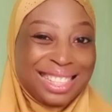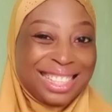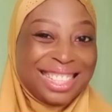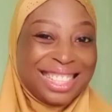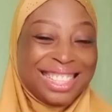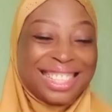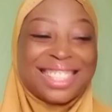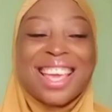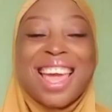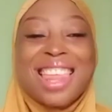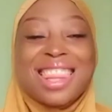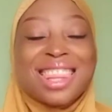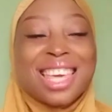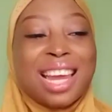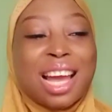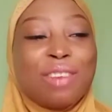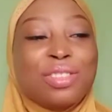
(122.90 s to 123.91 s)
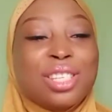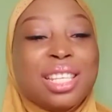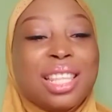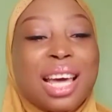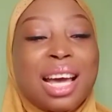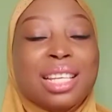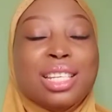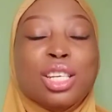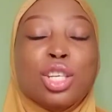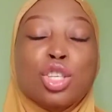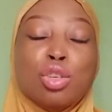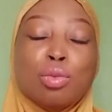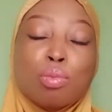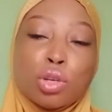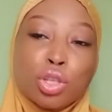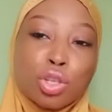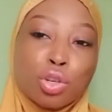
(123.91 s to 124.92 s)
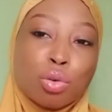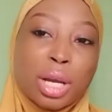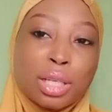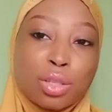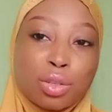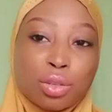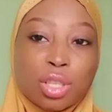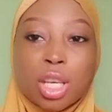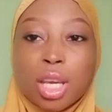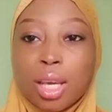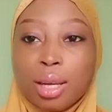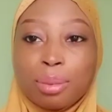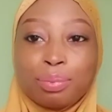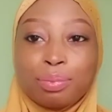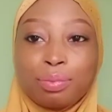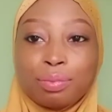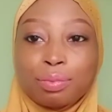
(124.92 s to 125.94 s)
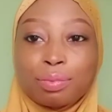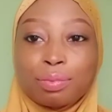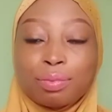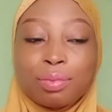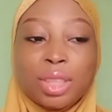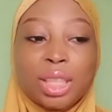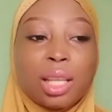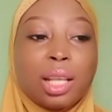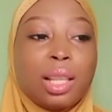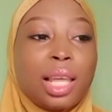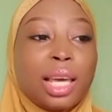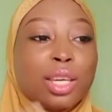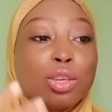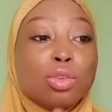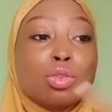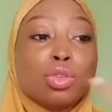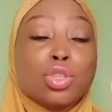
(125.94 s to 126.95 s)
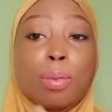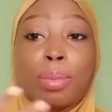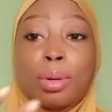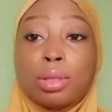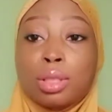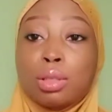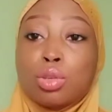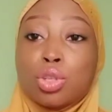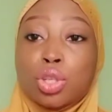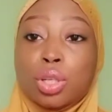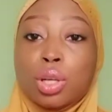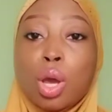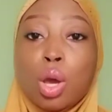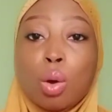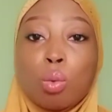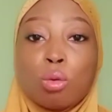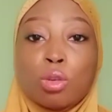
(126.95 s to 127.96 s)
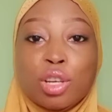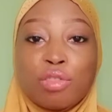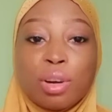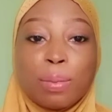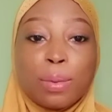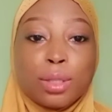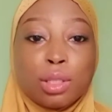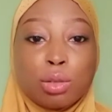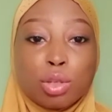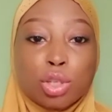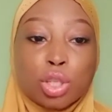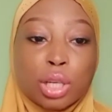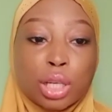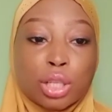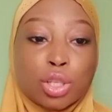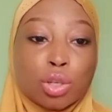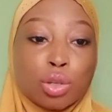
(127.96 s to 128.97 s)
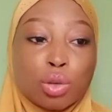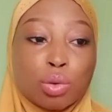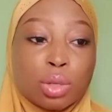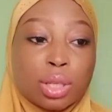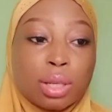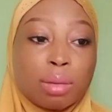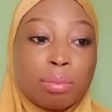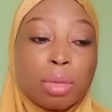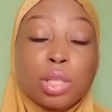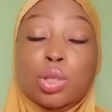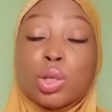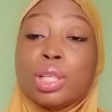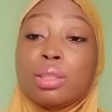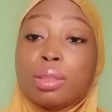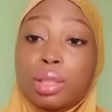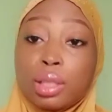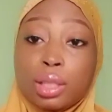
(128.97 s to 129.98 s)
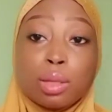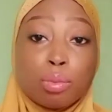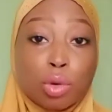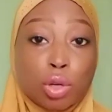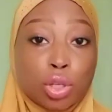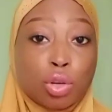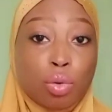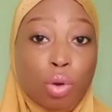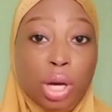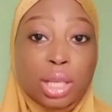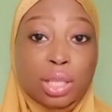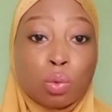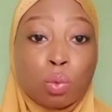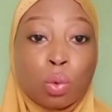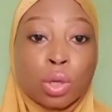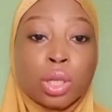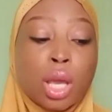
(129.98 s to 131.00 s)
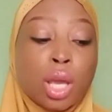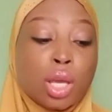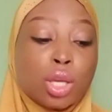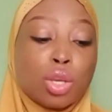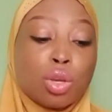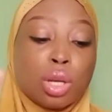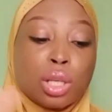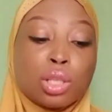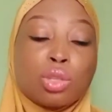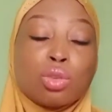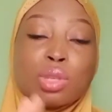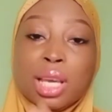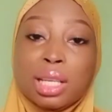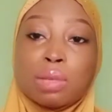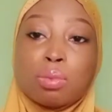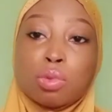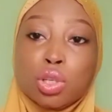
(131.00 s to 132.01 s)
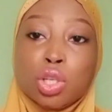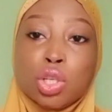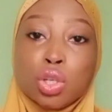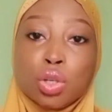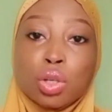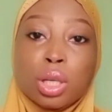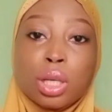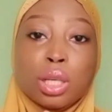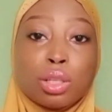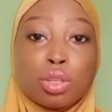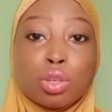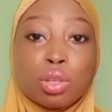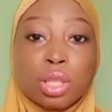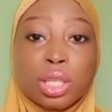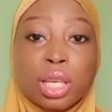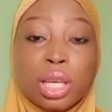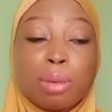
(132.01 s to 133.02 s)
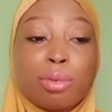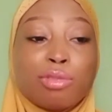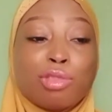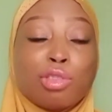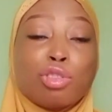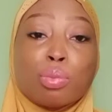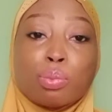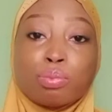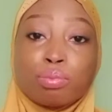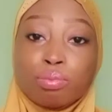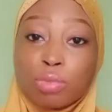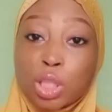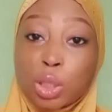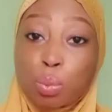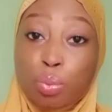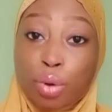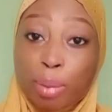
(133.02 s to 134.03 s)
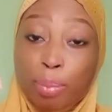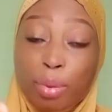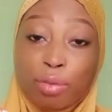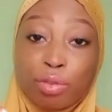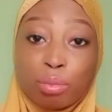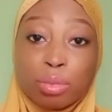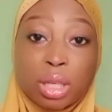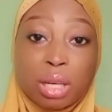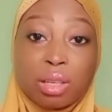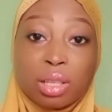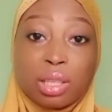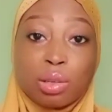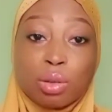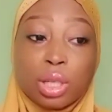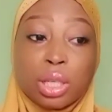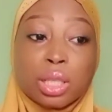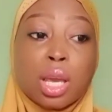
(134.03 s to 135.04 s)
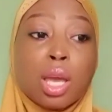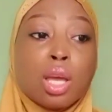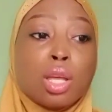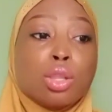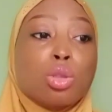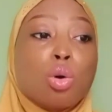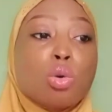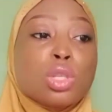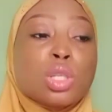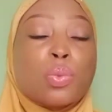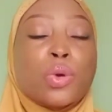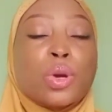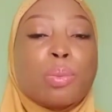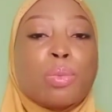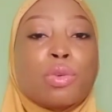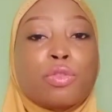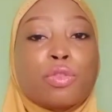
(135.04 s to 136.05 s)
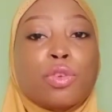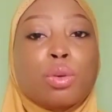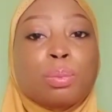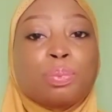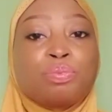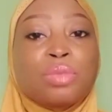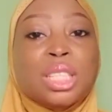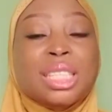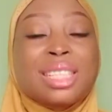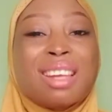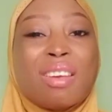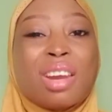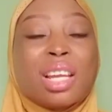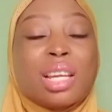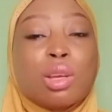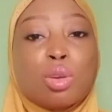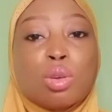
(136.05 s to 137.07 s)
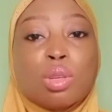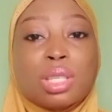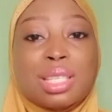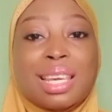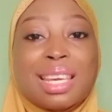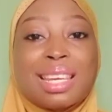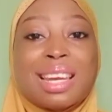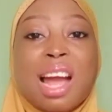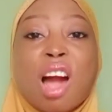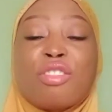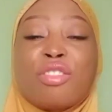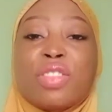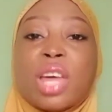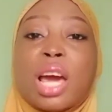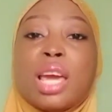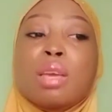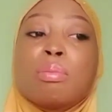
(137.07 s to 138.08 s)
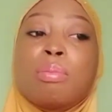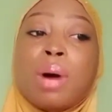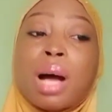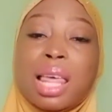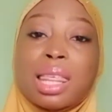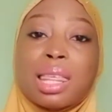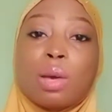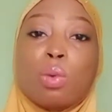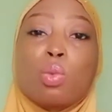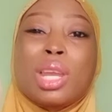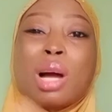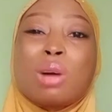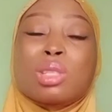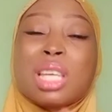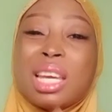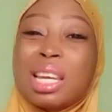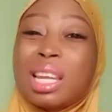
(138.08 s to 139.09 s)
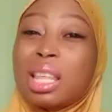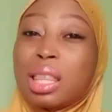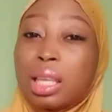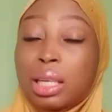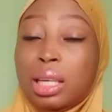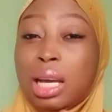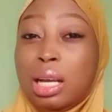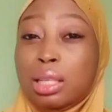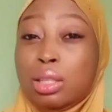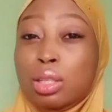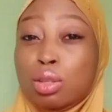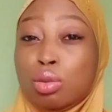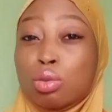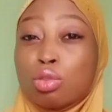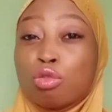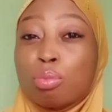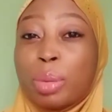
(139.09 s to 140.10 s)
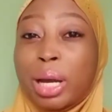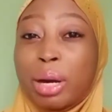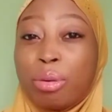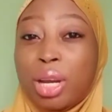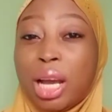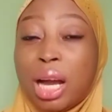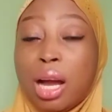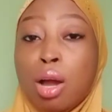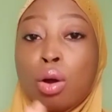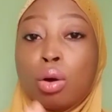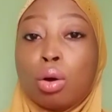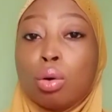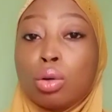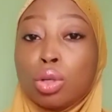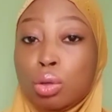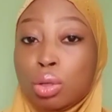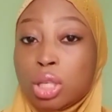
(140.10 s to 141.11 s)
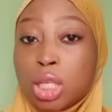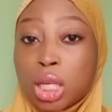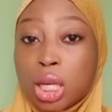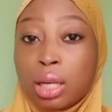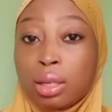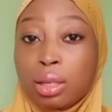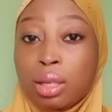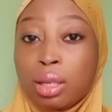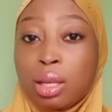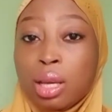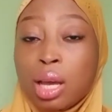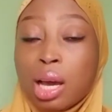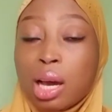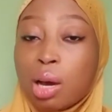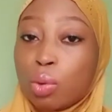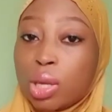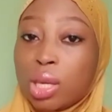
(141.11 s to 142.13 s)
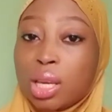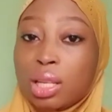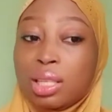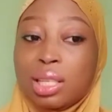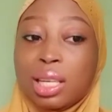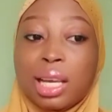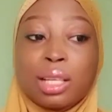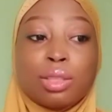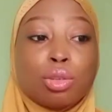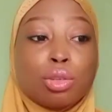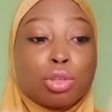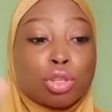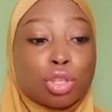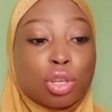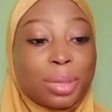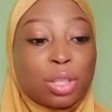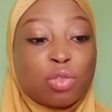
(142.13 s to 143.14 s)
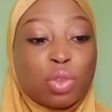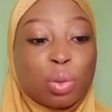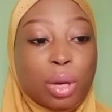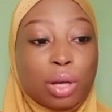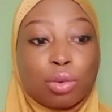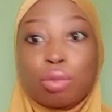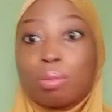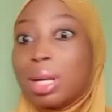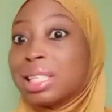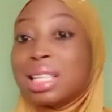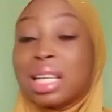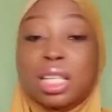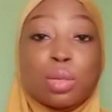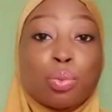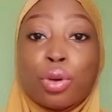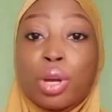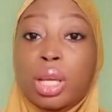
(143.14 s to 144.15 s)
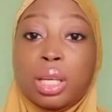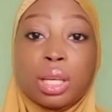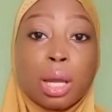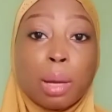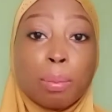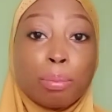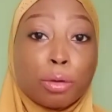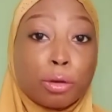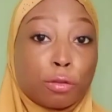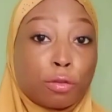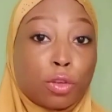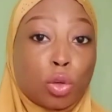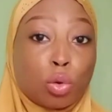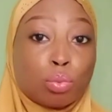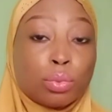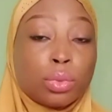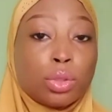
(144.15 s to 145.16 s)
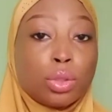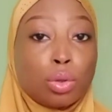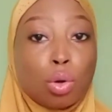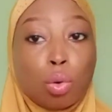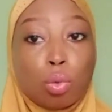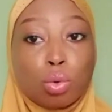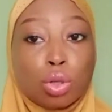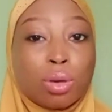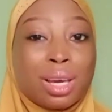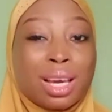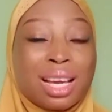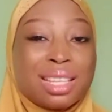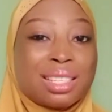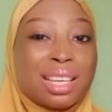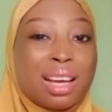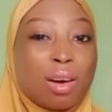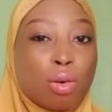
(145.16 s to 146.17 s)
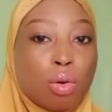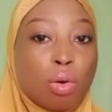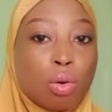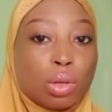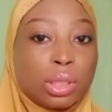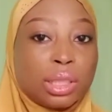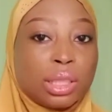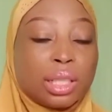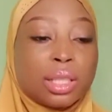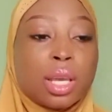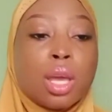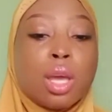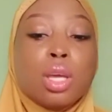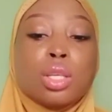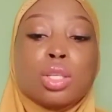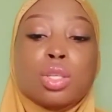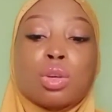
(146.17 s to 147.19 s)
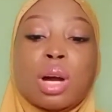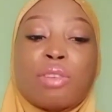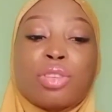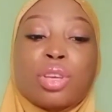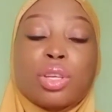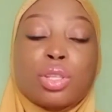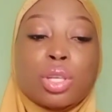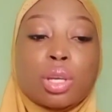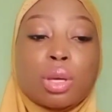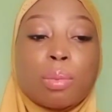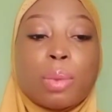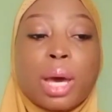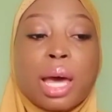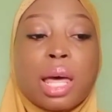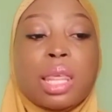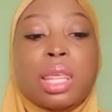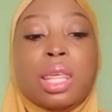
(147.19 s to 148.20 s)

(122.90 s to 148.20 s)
it. Then after that, you moisturize your skin. Like you use your body lotion, whichever body lotion that you're using, make sure it's a moisturizing one. You need to get moisture into your skin before you spray perfume directly on it. Don't spray perfume directly on your skin after a bath without anything as a sort of barrier on your skin. Are we getting, like, don't just come out of the bathroom and start spraying perfume. You know it has alcohol in it. So after you take a bath,